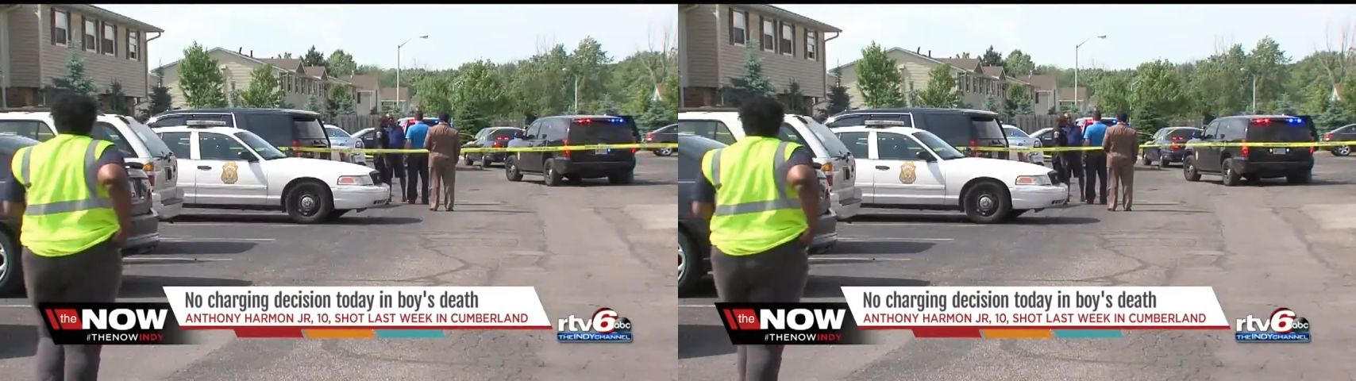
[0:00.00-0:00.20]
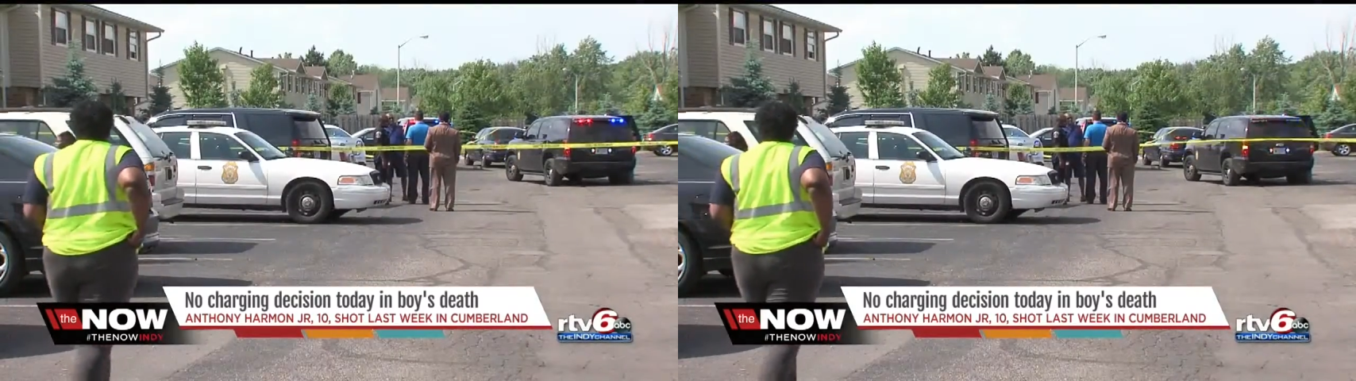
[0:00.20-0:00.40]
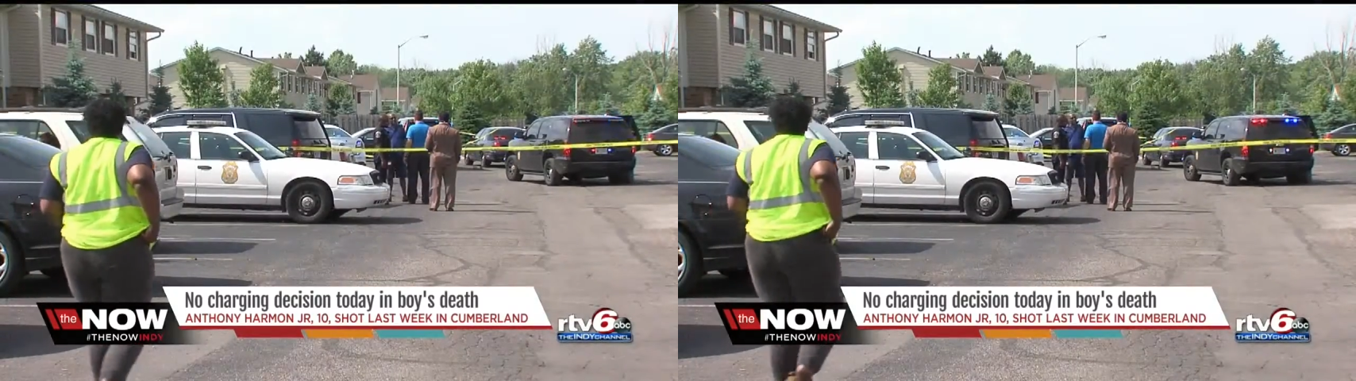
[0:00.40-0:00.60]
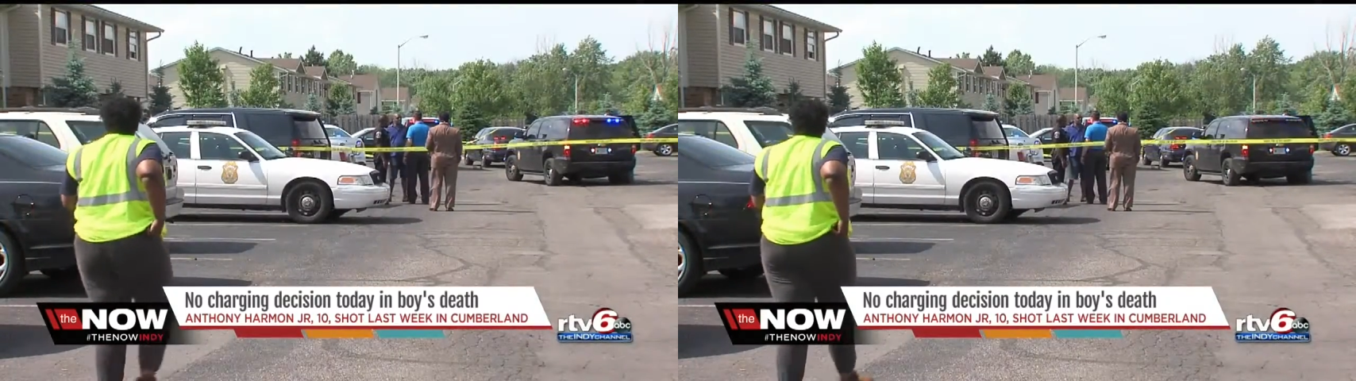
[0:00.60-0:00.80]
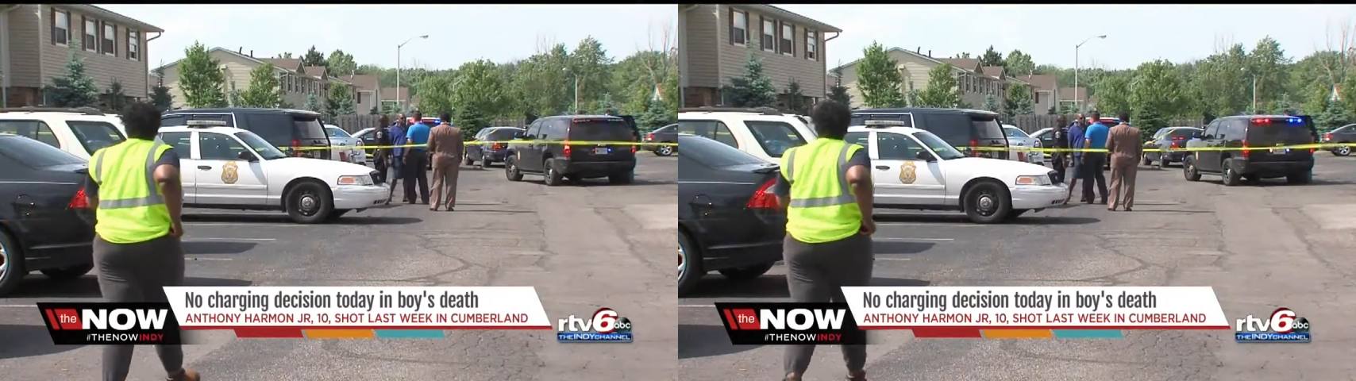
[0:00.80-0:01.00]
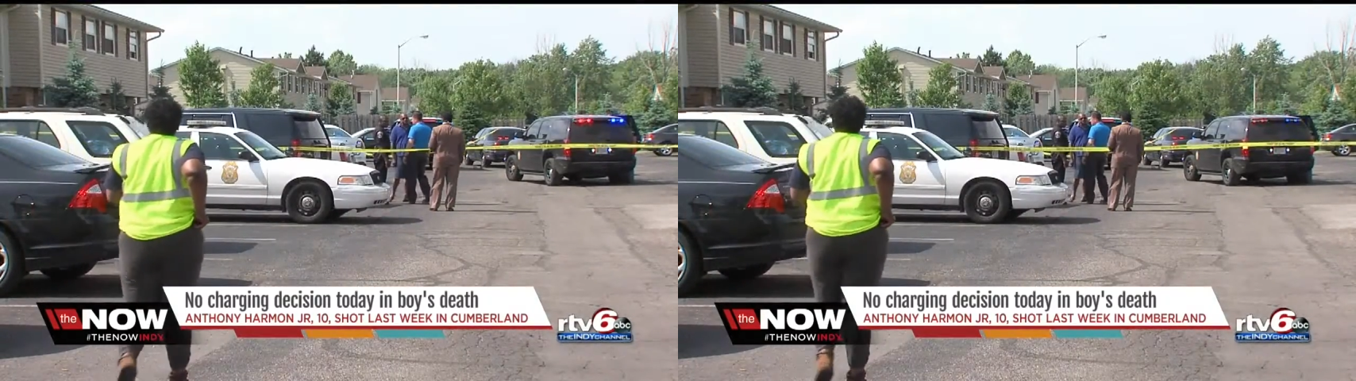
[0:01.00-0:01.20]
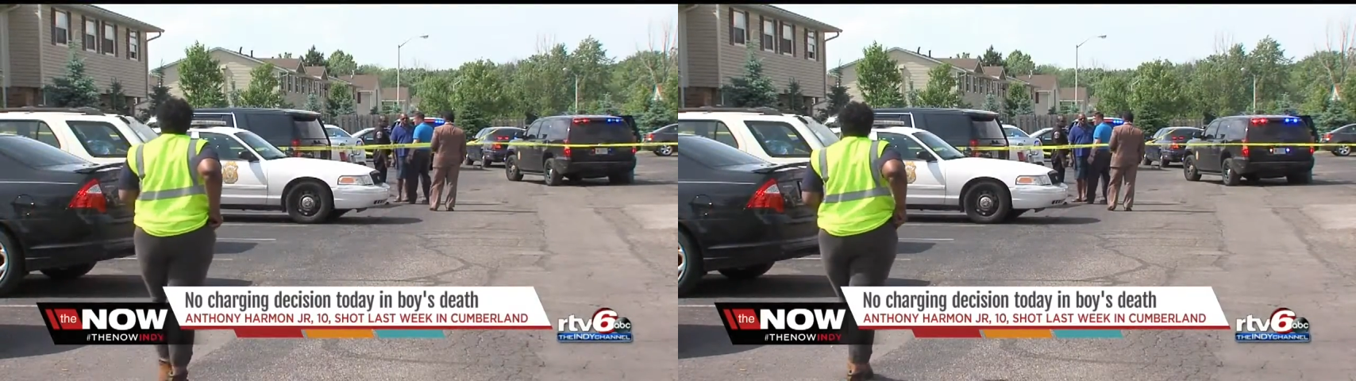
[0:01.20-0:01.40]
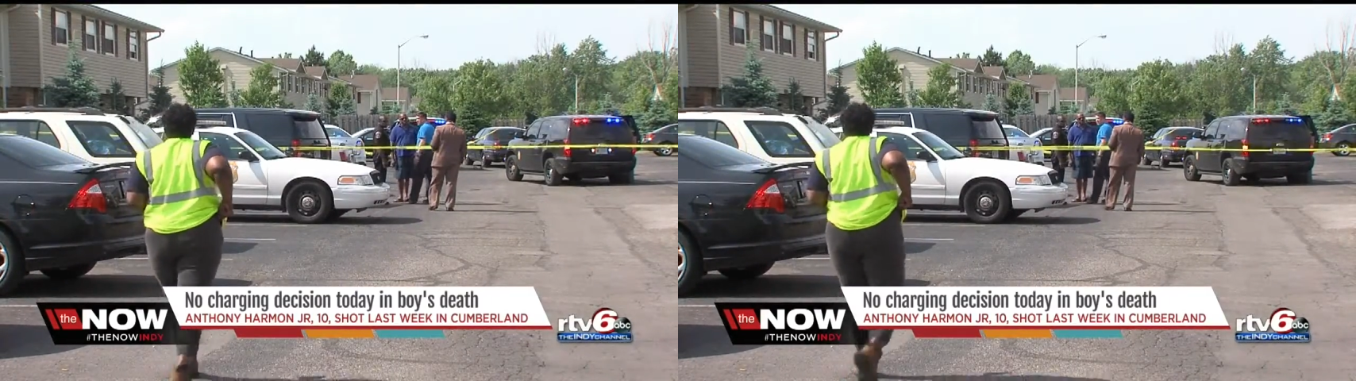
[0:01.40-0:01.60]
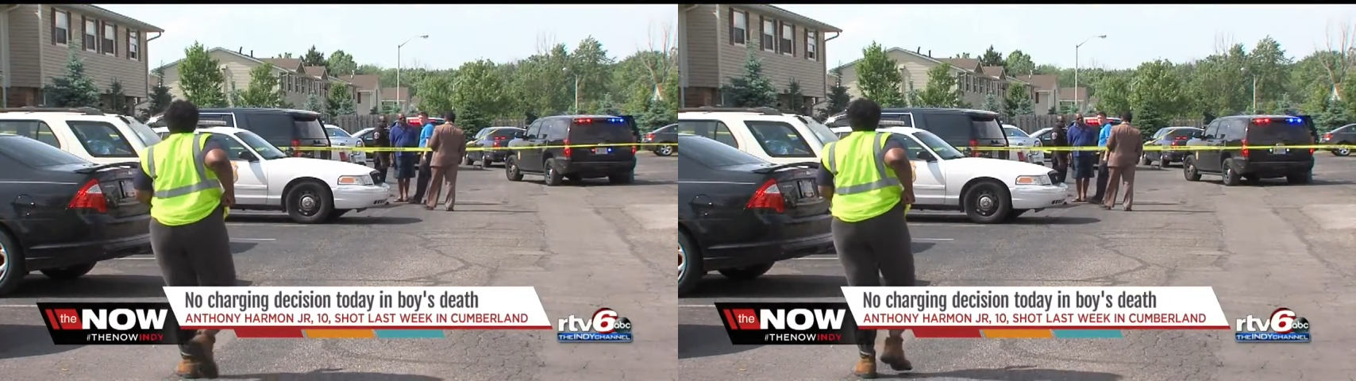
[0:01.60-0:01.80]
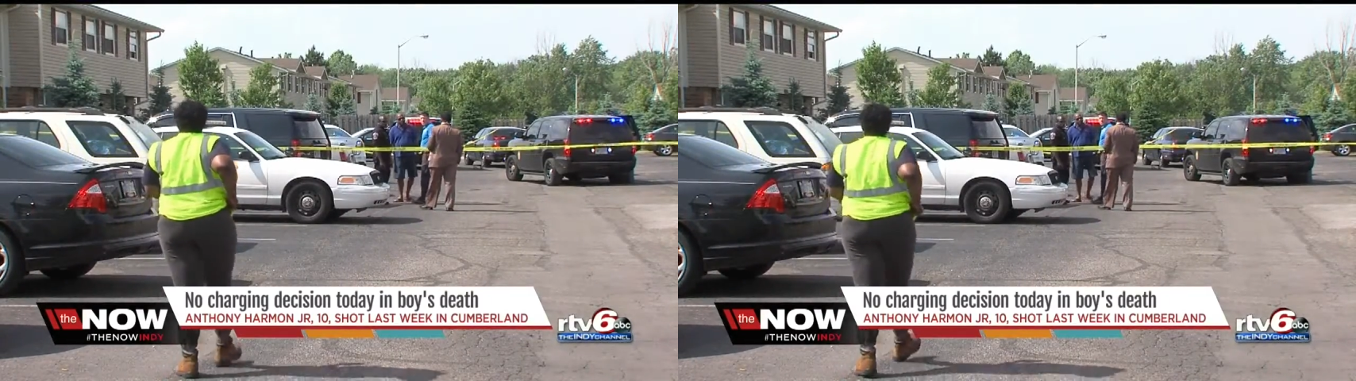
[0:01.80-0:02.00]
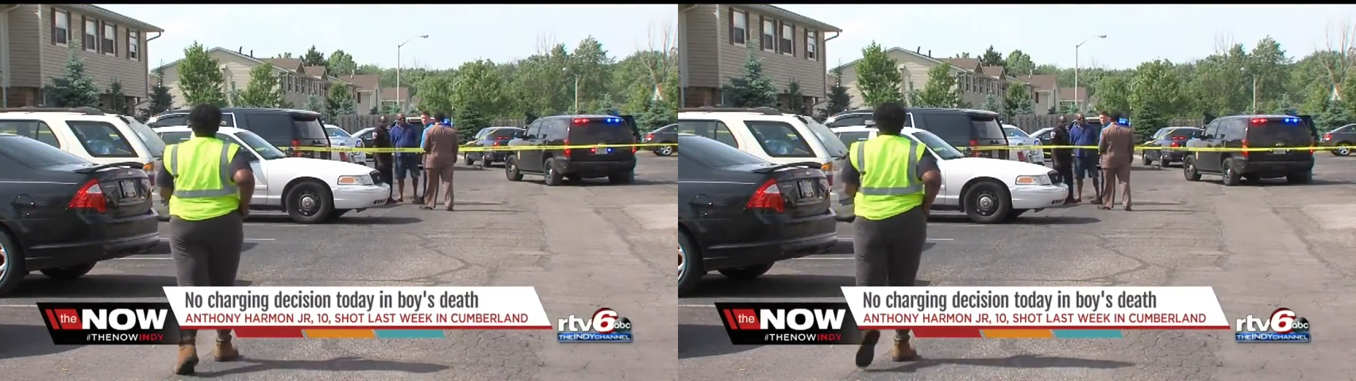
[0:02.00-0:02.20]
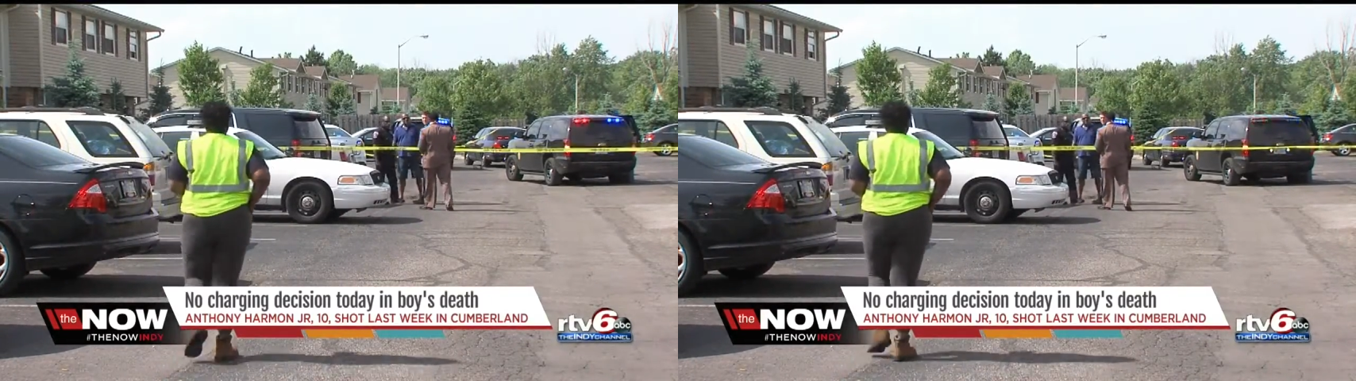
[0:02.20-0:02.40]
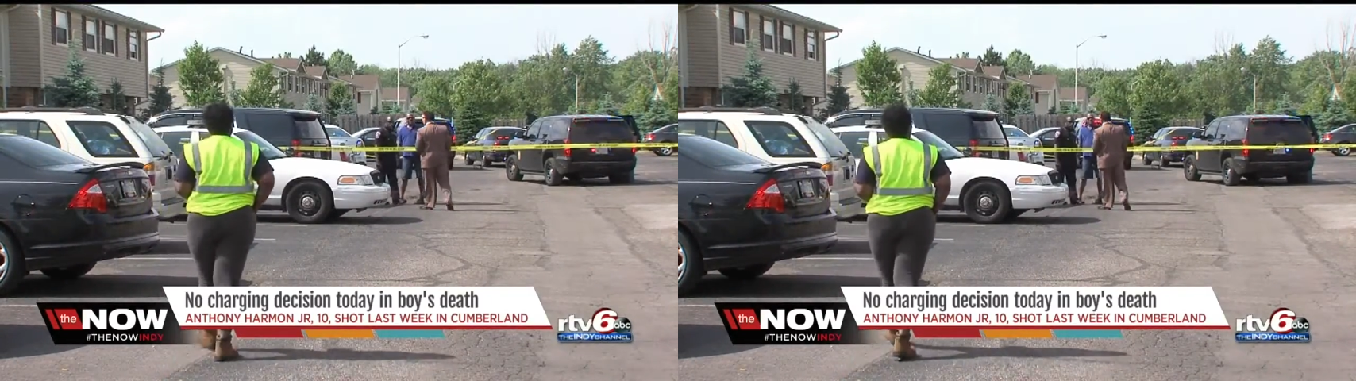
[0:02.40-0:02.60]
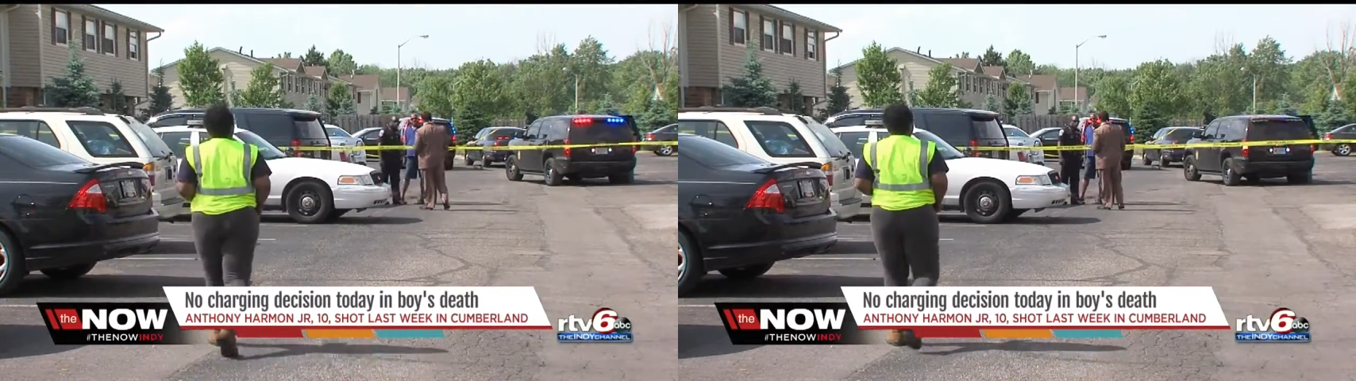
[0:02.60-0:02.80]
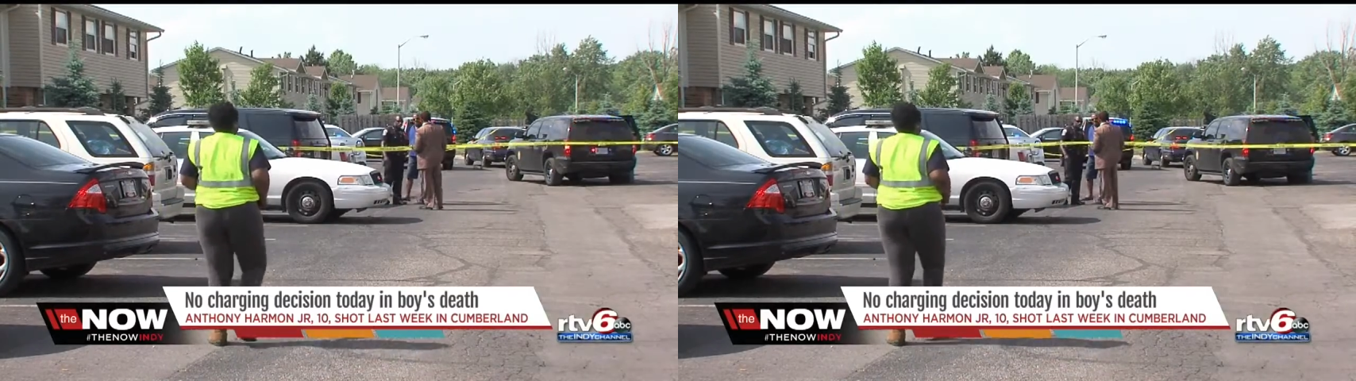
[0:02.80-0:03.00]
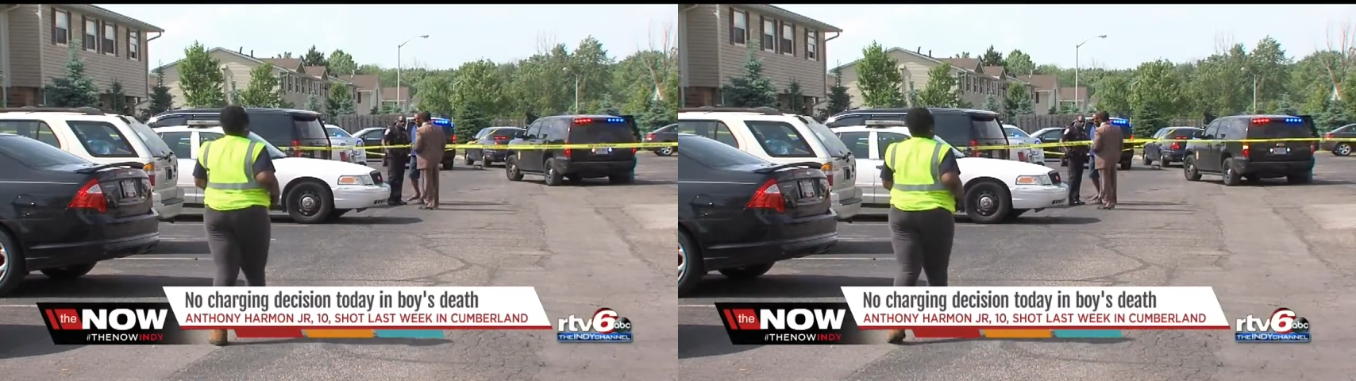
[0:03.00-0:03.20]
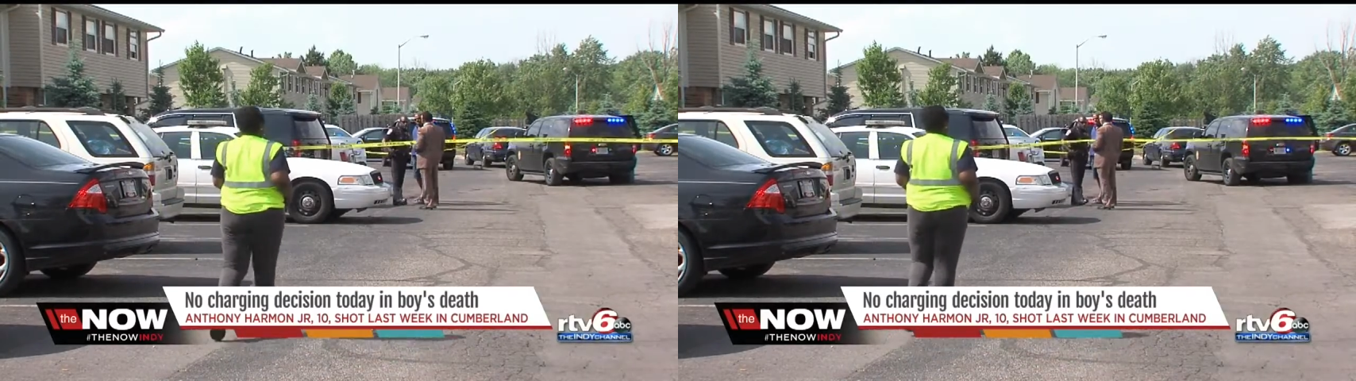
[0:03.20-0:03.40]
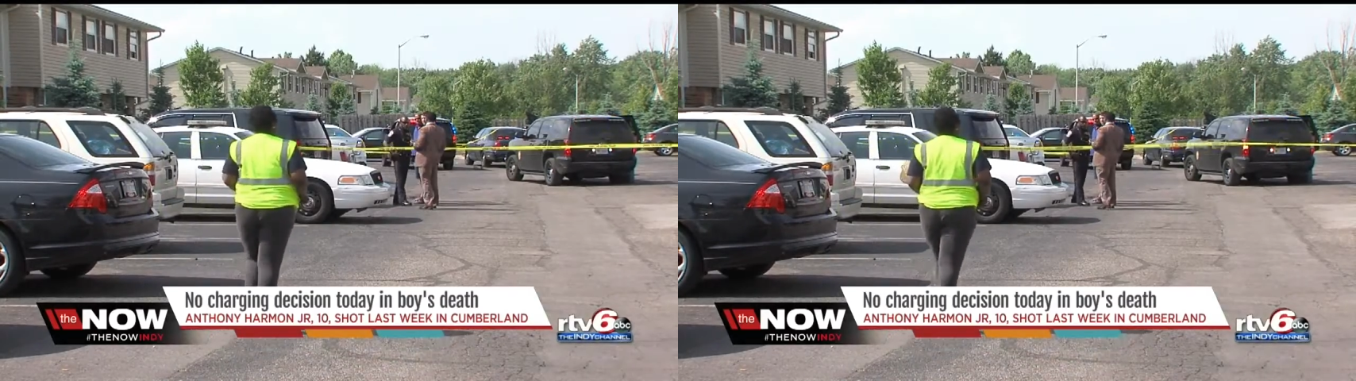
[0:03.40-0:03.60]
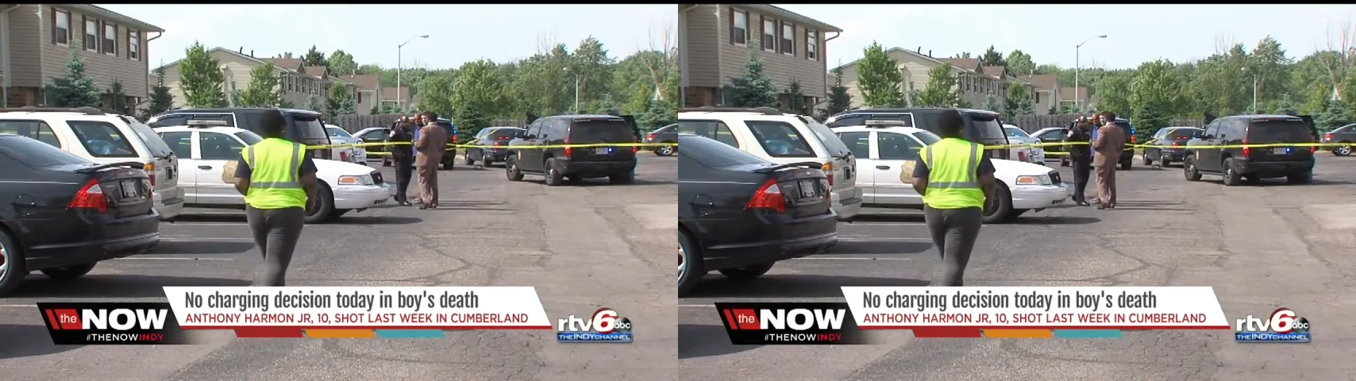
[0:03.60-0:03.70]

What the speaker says: Nobody's mouth can be seen.